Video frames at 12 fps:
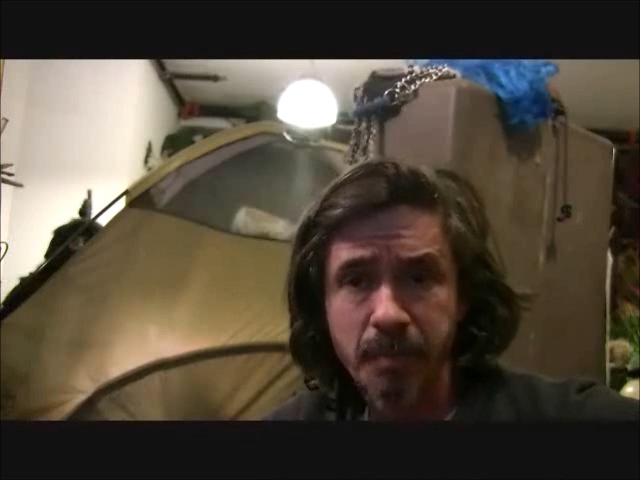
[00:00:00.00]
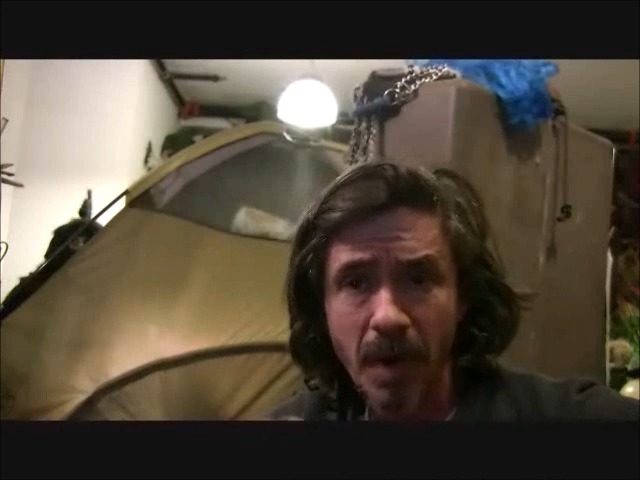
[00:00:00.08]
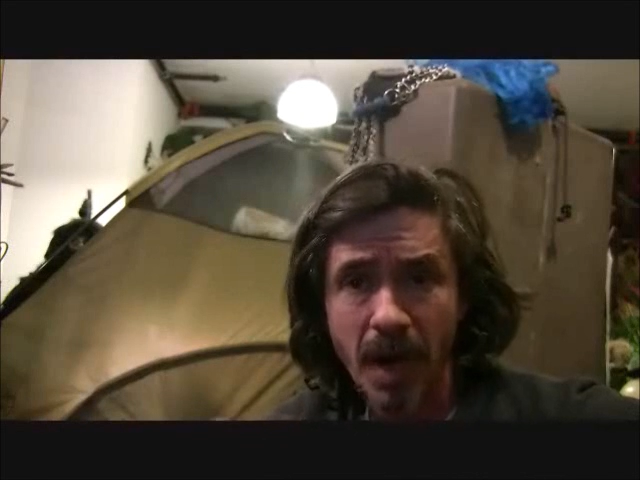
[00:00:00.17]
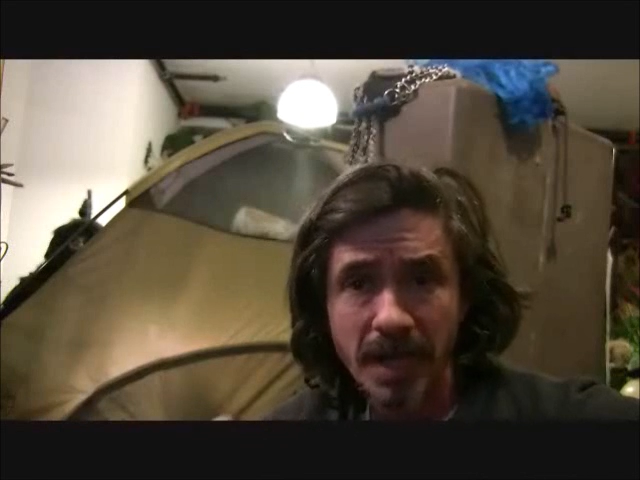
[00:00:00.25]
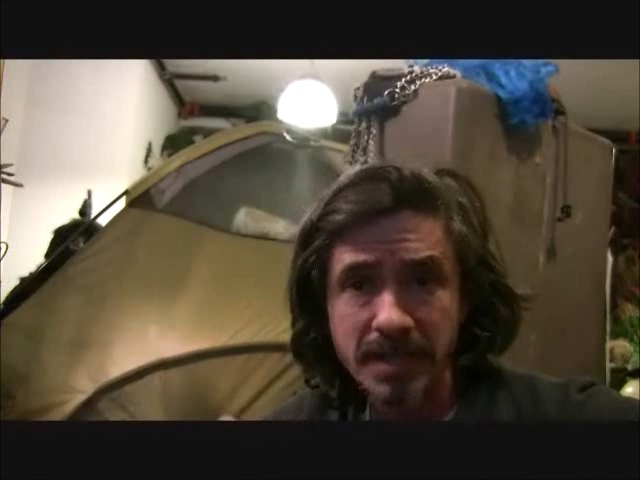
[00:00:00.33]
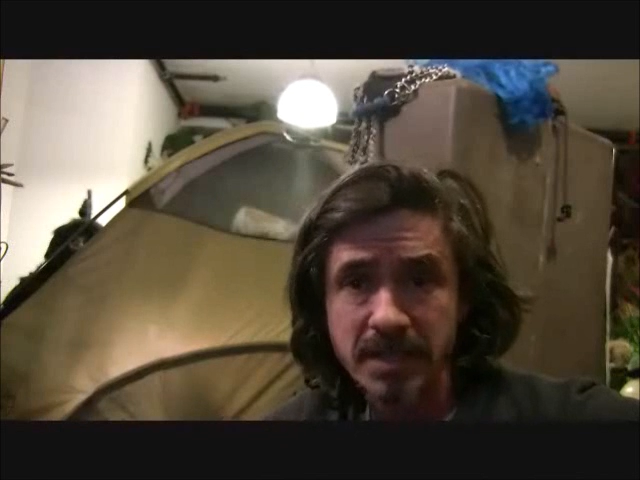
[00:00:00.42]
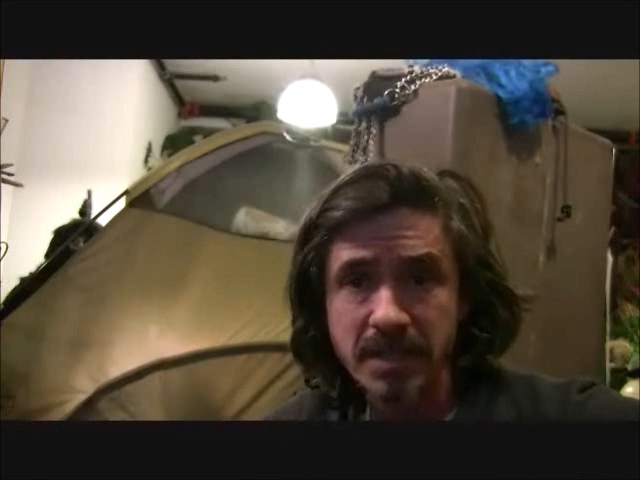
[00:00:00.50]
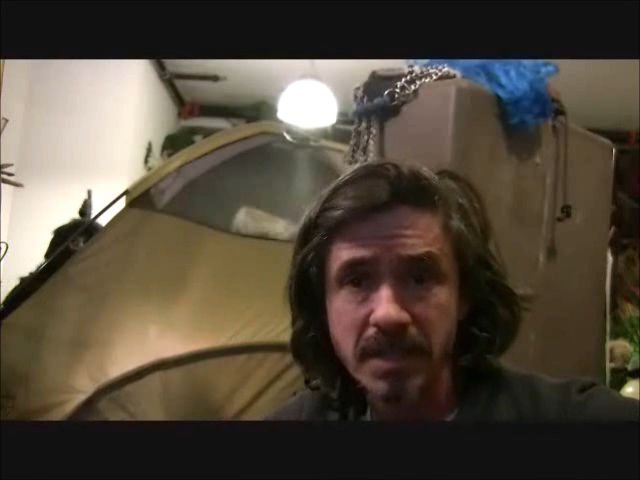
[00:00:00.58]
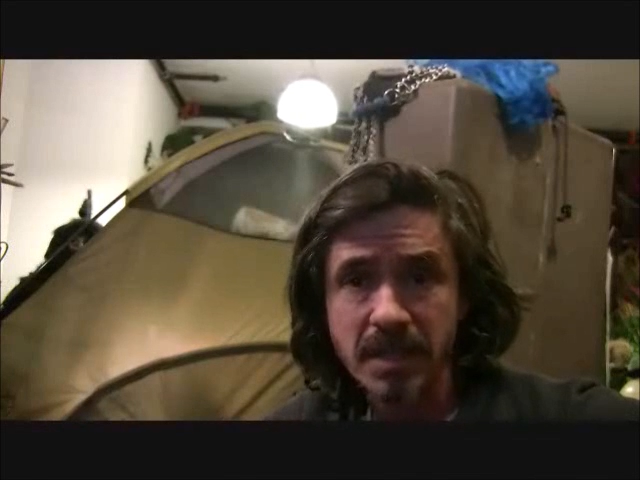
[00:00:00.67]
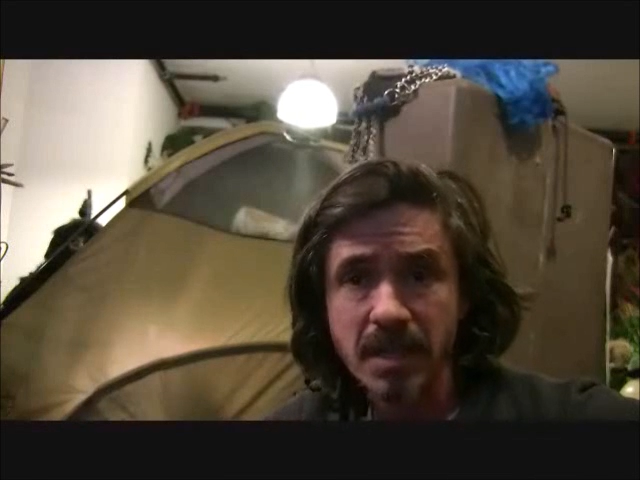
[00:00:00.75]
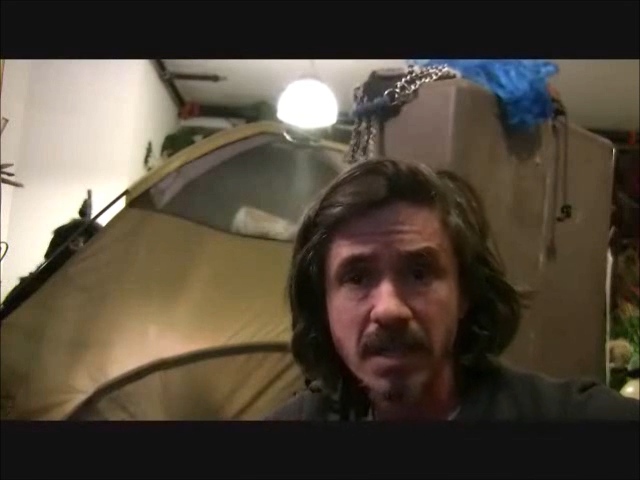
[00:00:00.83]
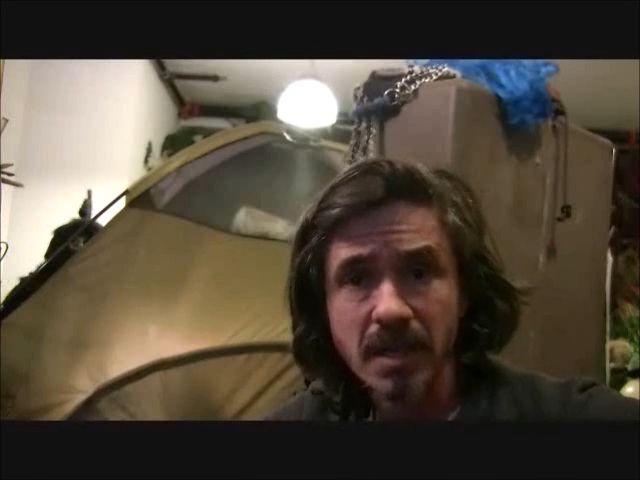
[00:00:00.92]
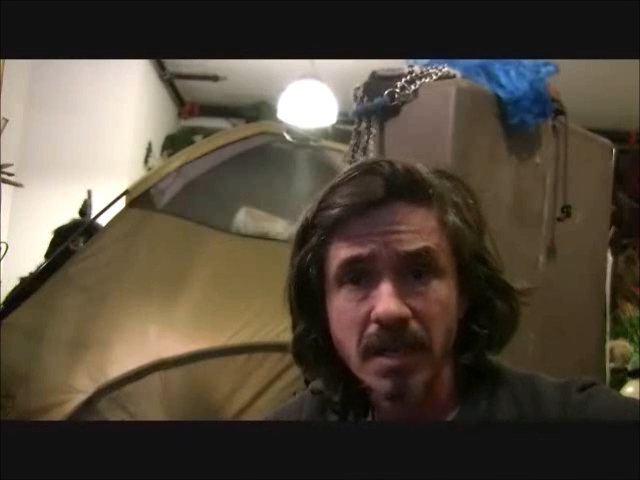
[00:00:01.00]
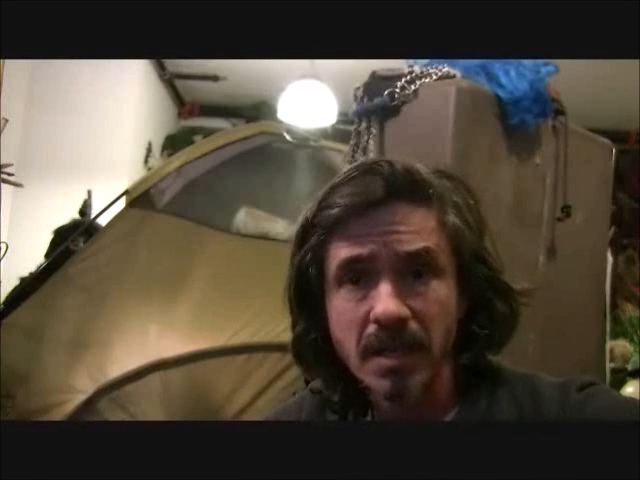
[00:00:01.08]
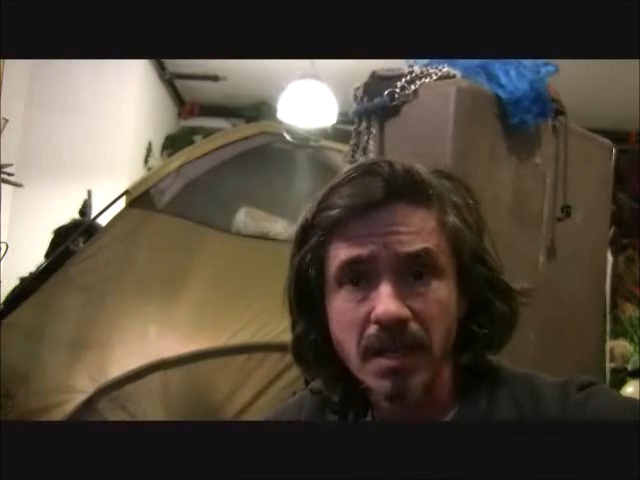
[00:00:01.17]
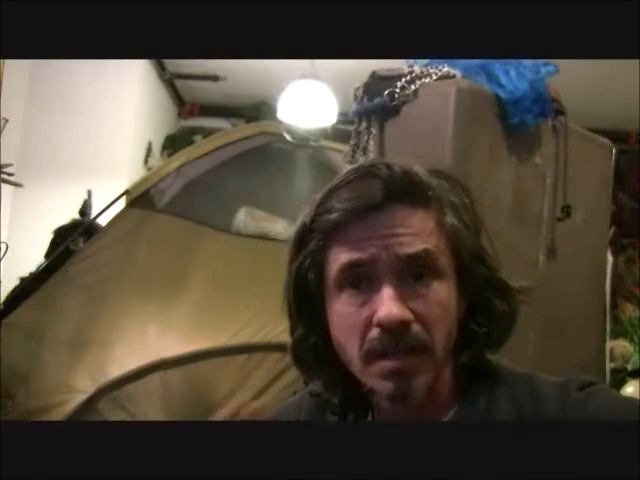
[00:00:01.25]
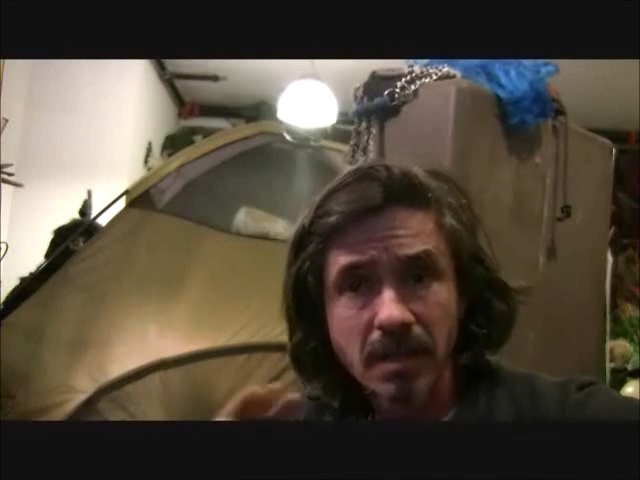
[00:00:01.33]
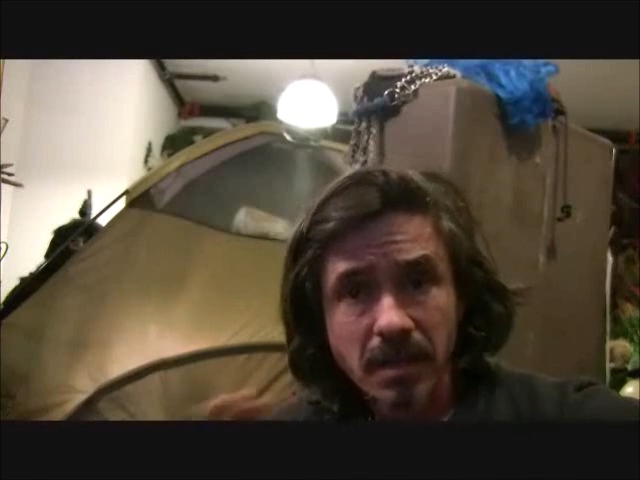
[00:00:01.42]
But
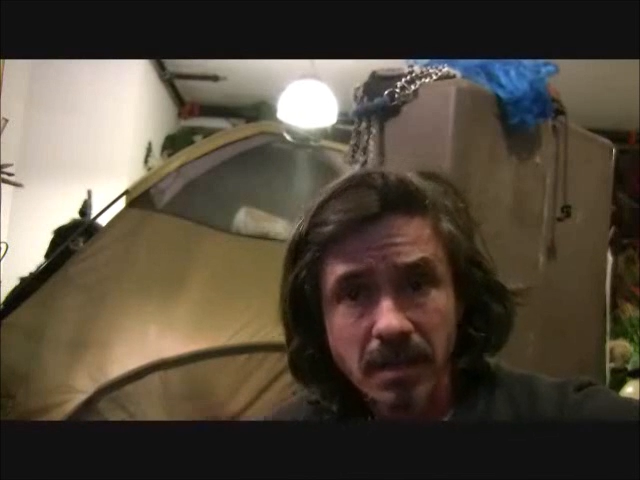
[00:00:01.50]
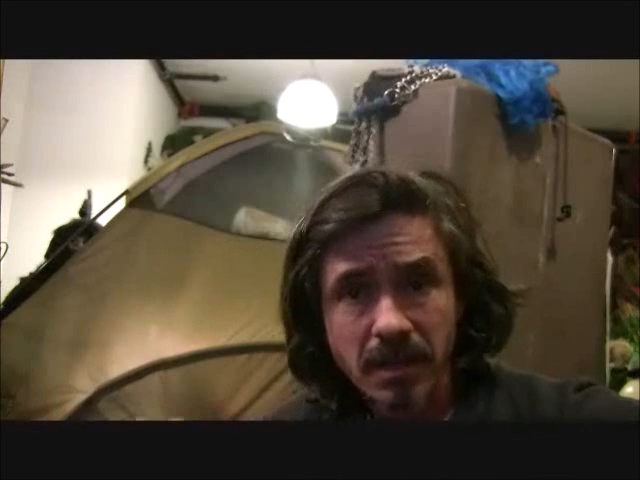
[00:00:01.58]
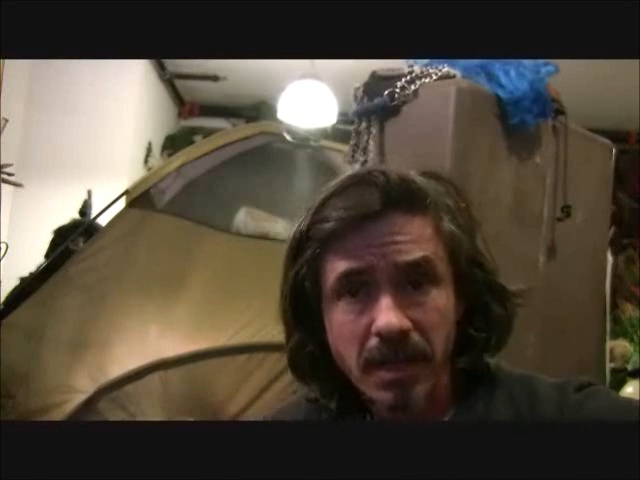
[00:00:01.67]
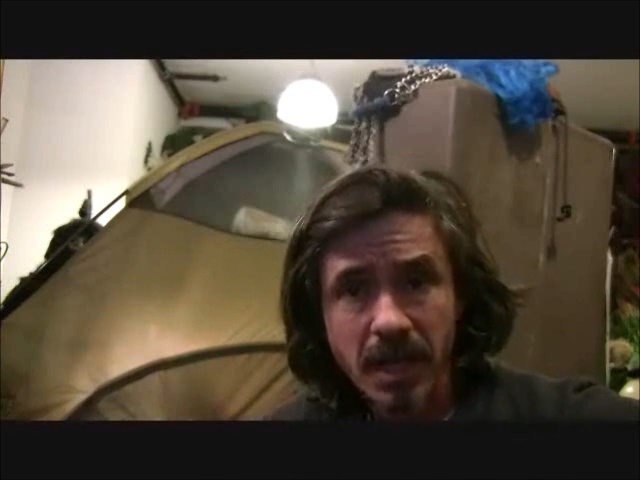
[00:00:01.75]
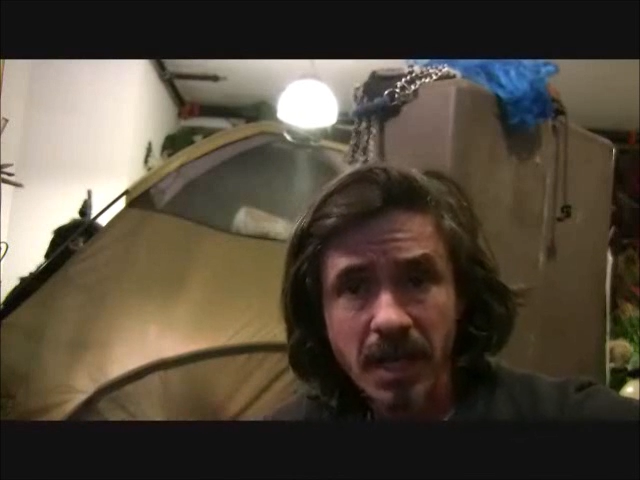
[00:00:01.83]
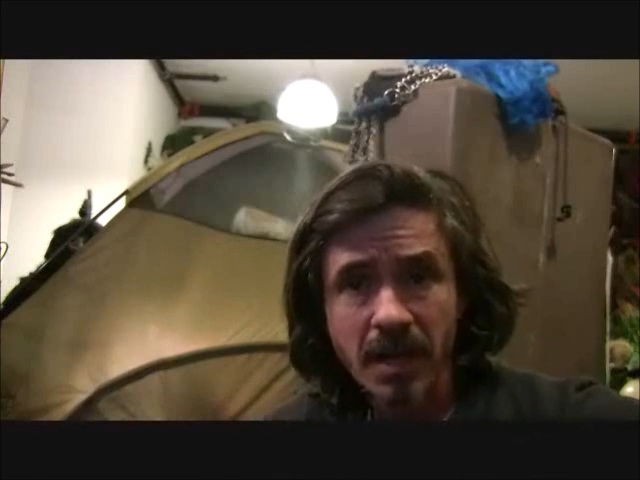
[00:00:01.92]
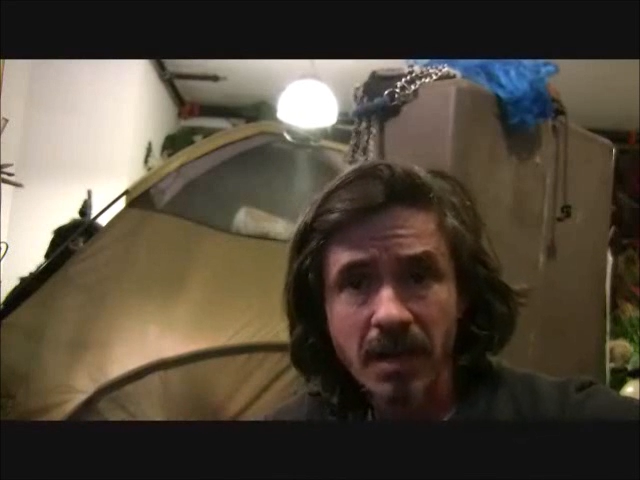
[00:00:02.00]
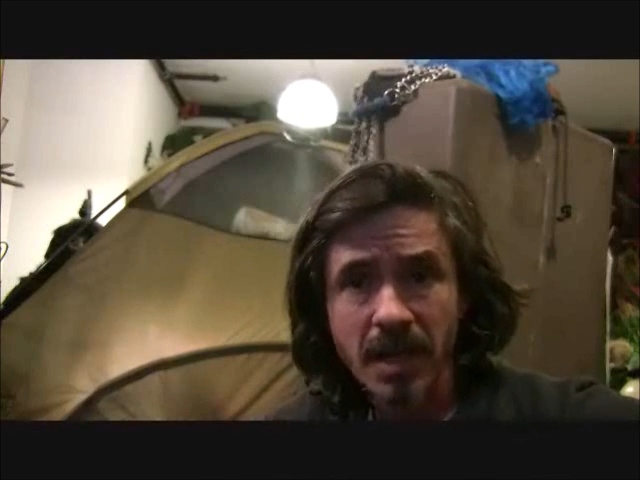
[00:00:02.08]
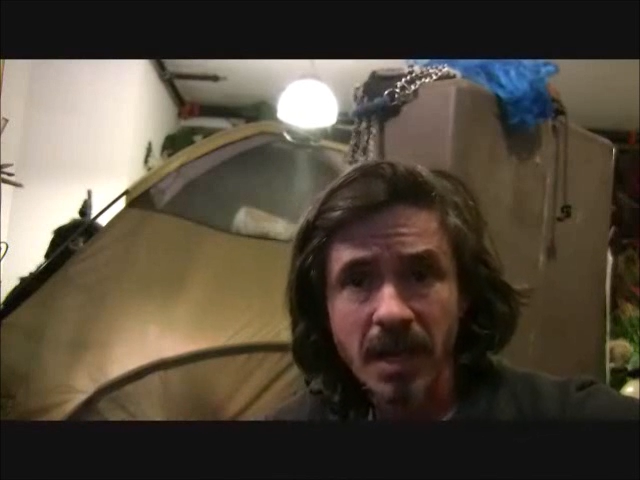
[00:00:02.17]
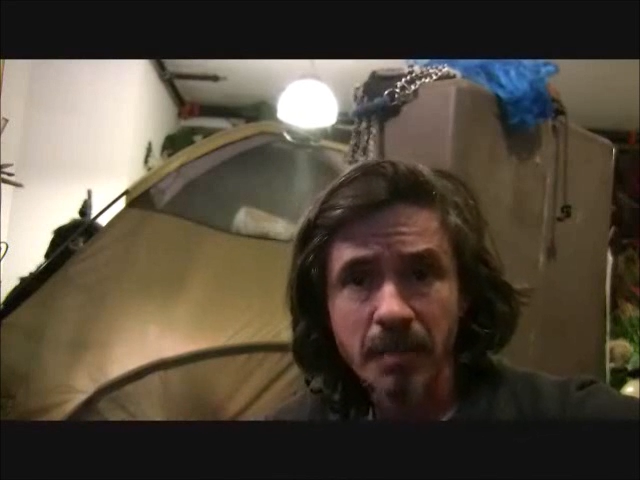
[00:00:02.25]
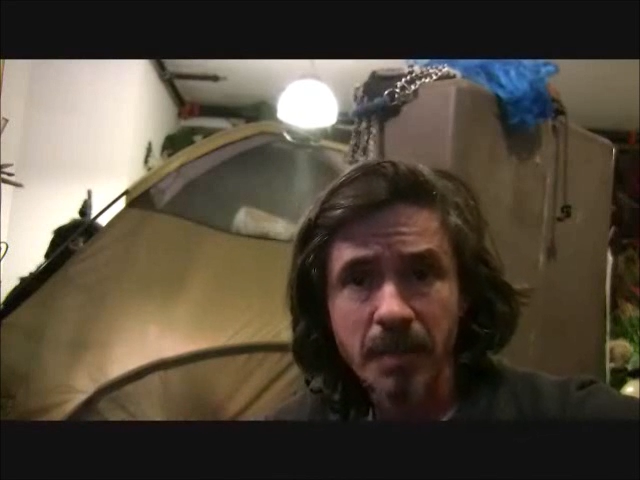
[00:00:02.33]
in